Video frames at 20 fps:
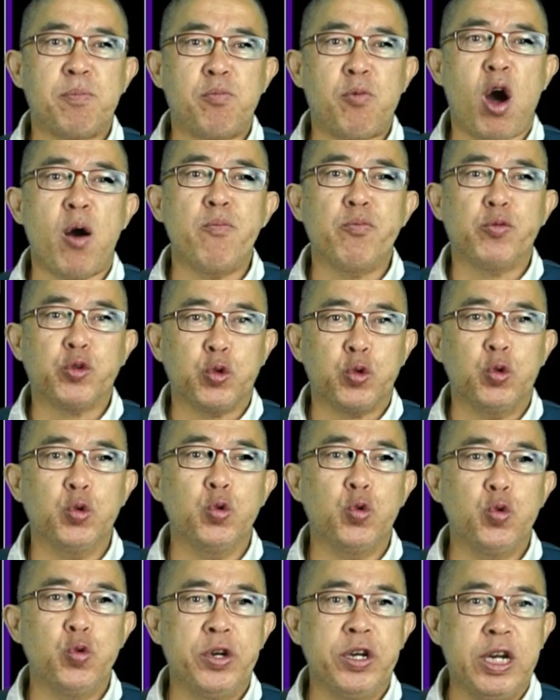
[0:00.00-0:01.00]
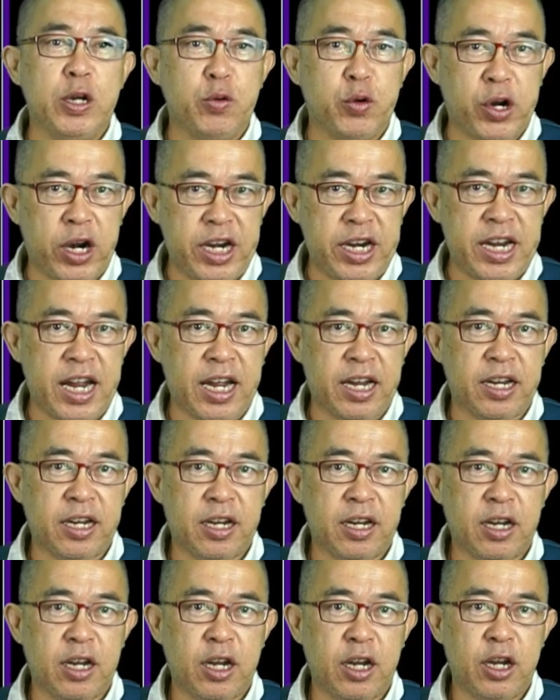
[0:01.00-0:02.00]
bombed two nuclear
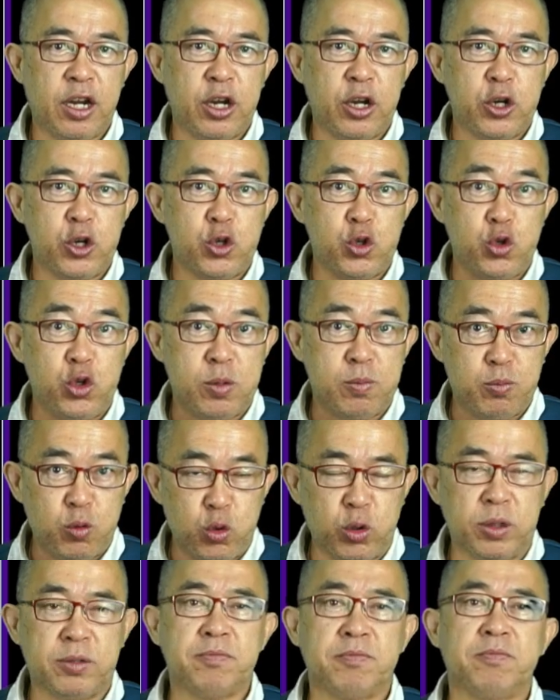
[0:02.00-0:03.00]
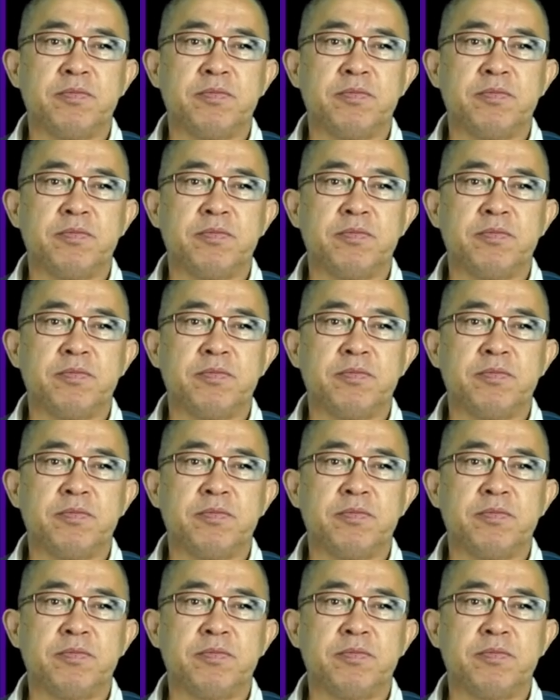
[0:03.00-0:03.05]
to the moon